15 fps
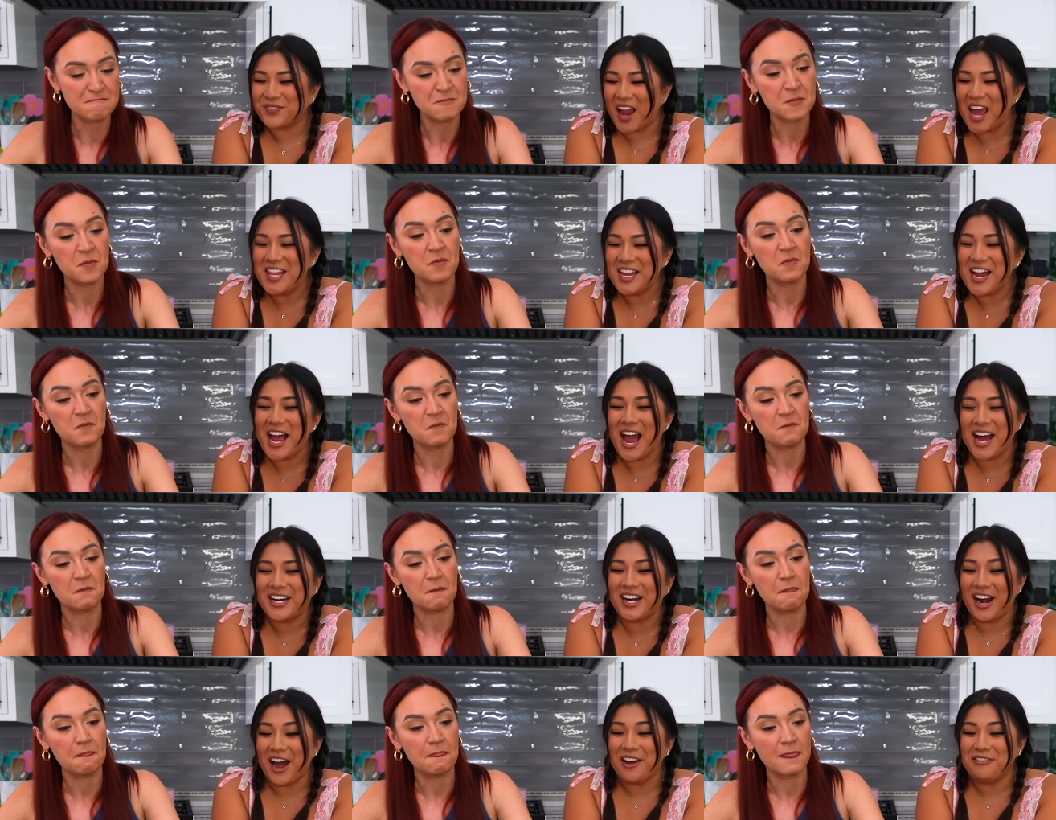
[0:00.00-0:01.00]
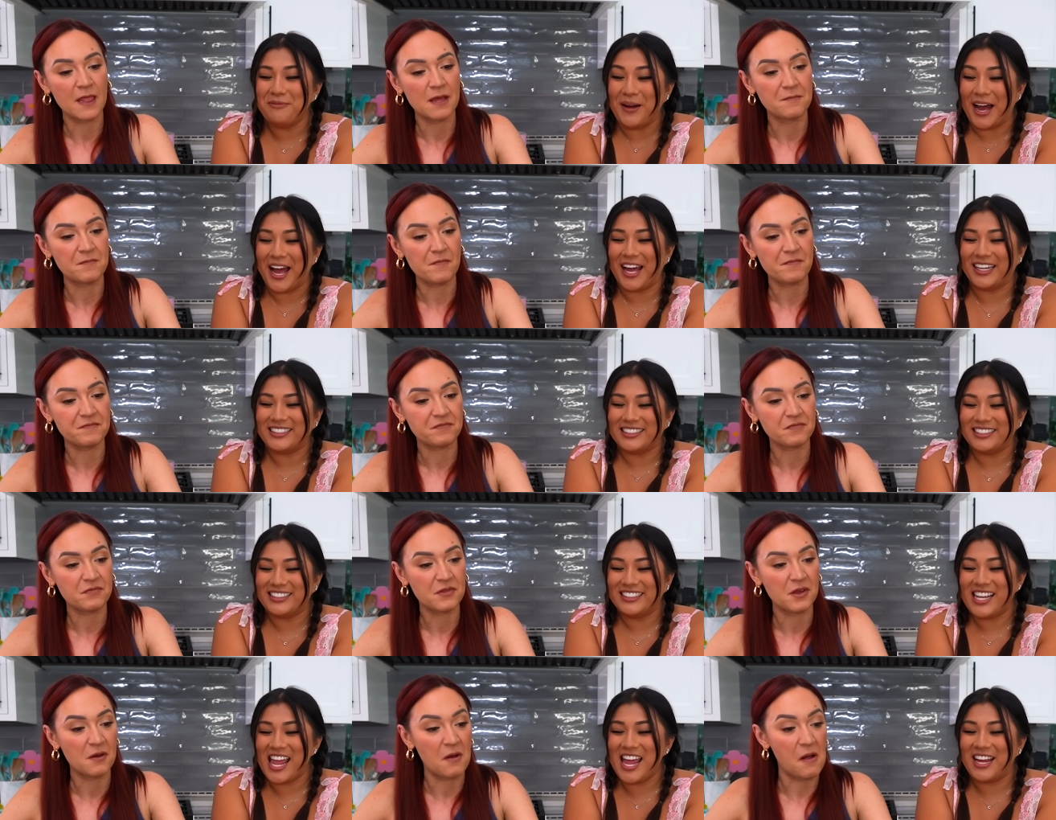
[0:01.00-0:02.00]
Speaker 1: I think I had enough, but.
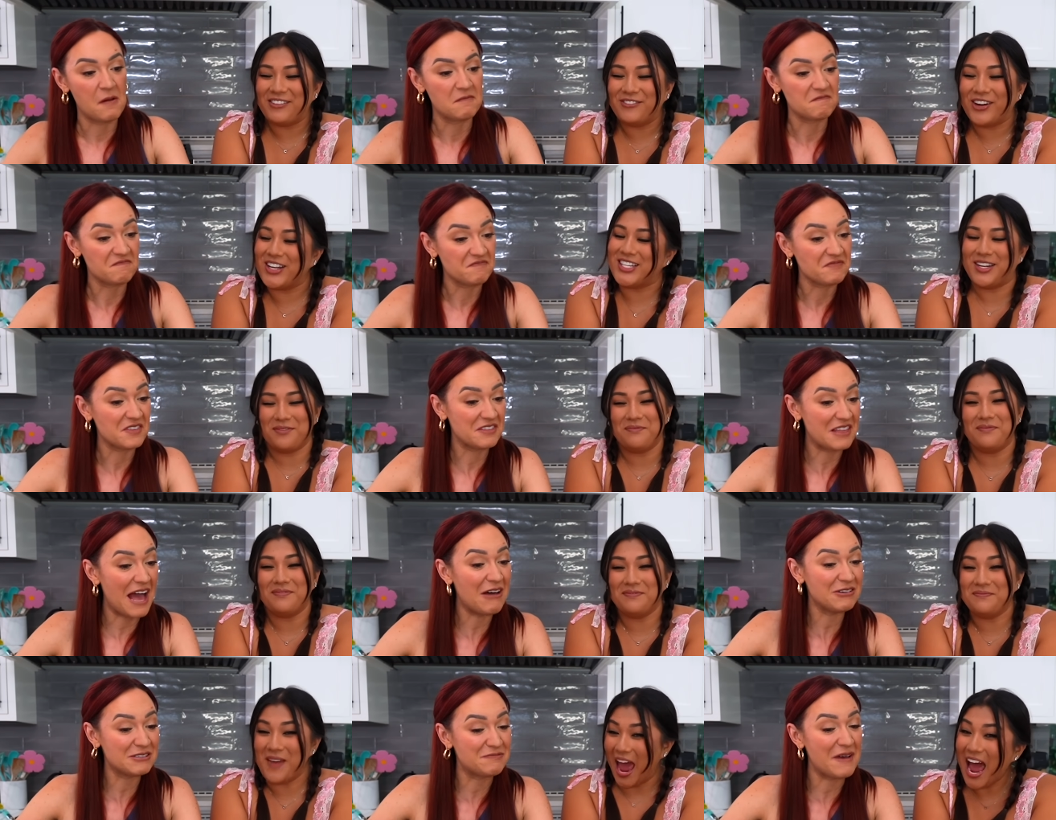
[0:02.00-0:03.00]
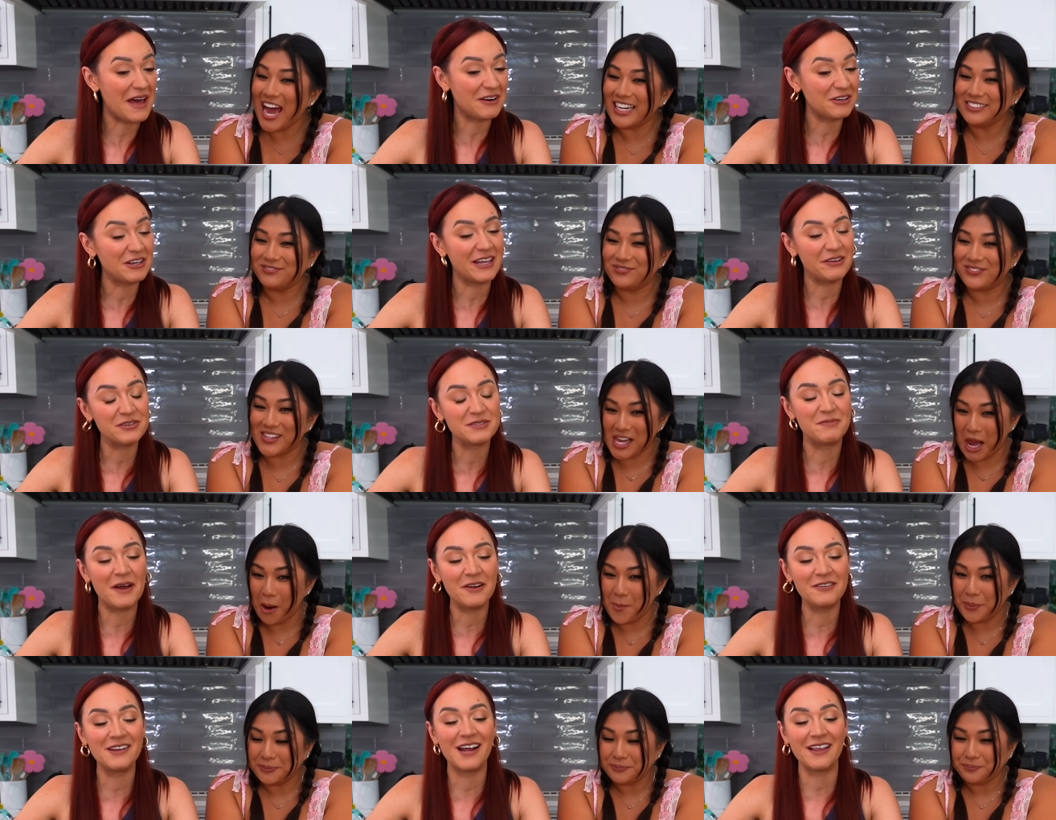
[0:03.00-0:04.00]
It wasn't
Speaker 2: That was better. It was
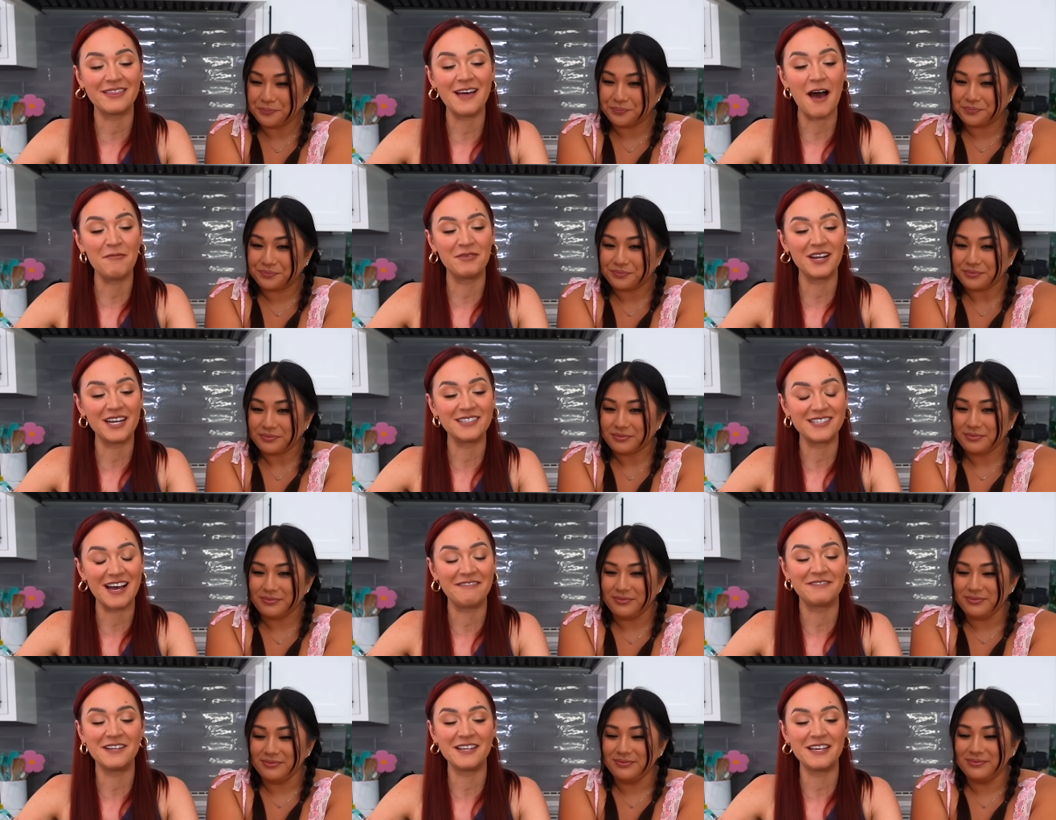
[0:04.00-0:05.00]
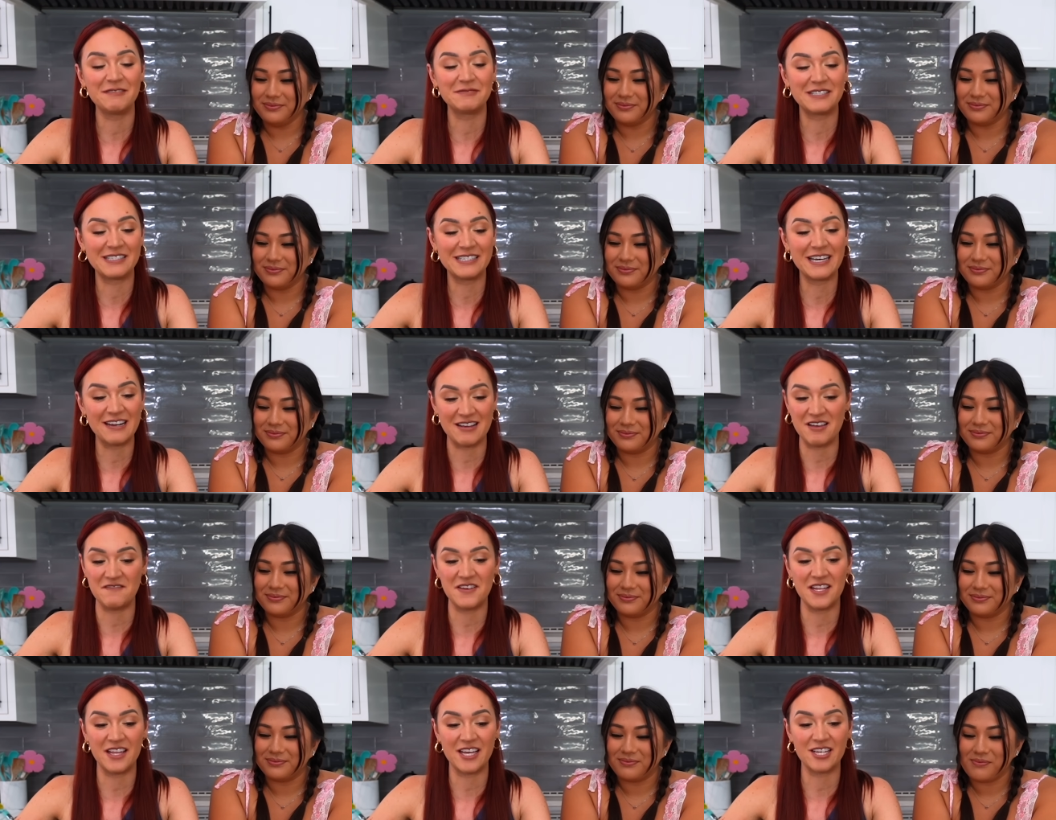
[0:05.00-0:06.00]
better than I thought, but I definitely am gonna give
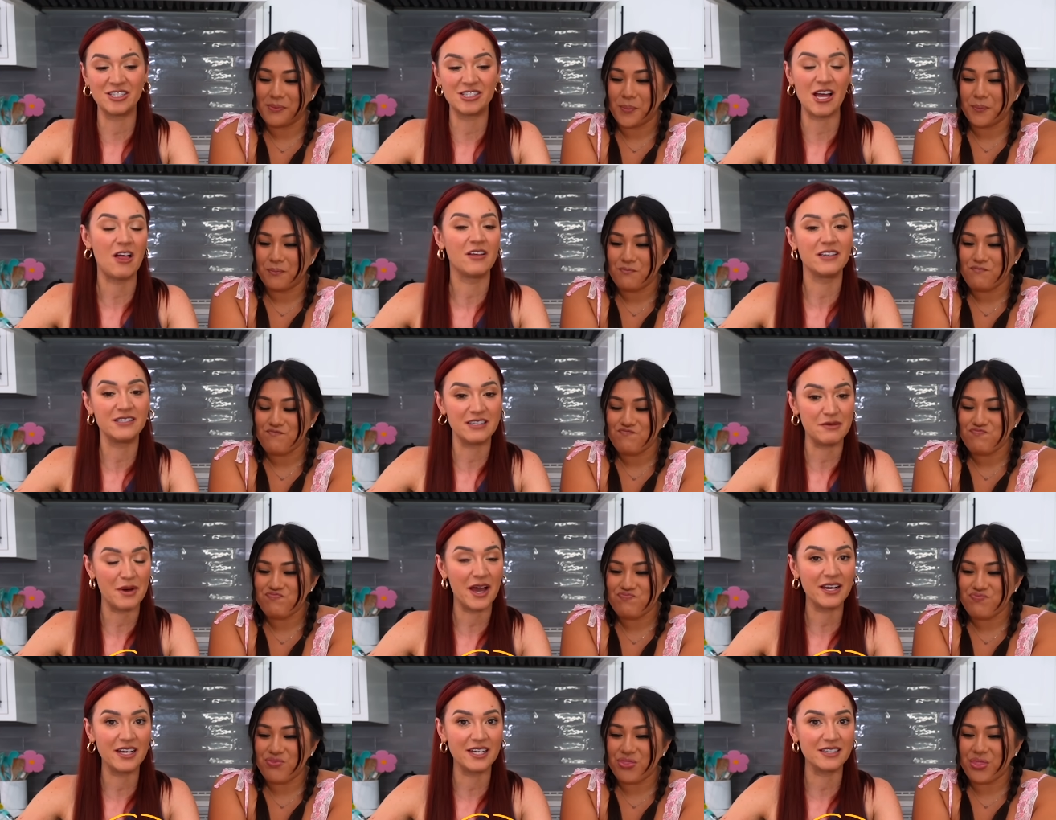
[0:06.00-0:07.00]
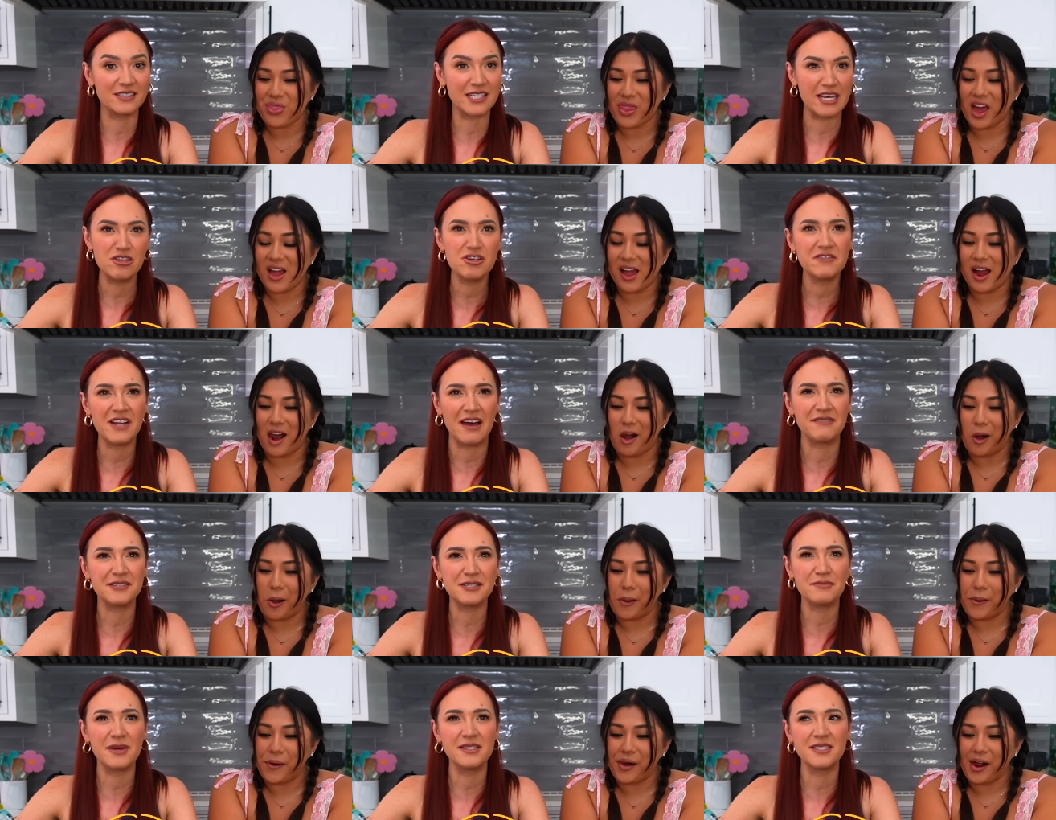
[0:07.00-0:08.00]
it like a solid D minus. Can you even have a
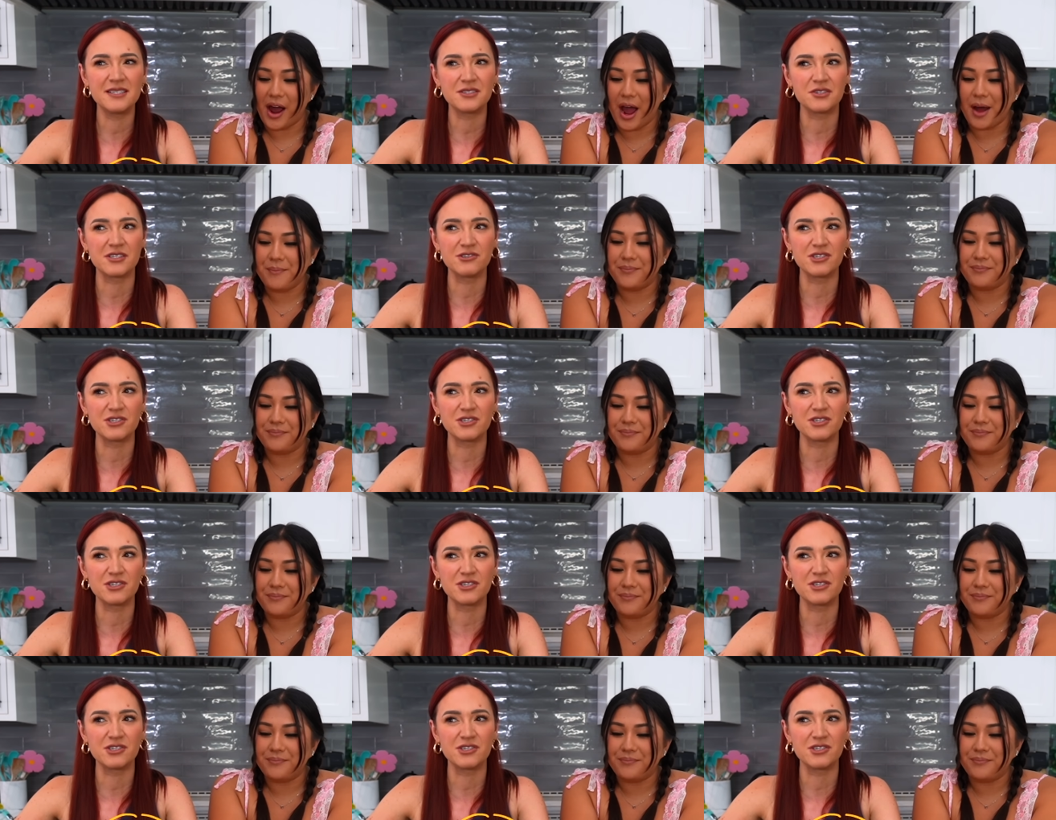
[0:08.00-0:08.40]
D minus
Speaker 1: or is it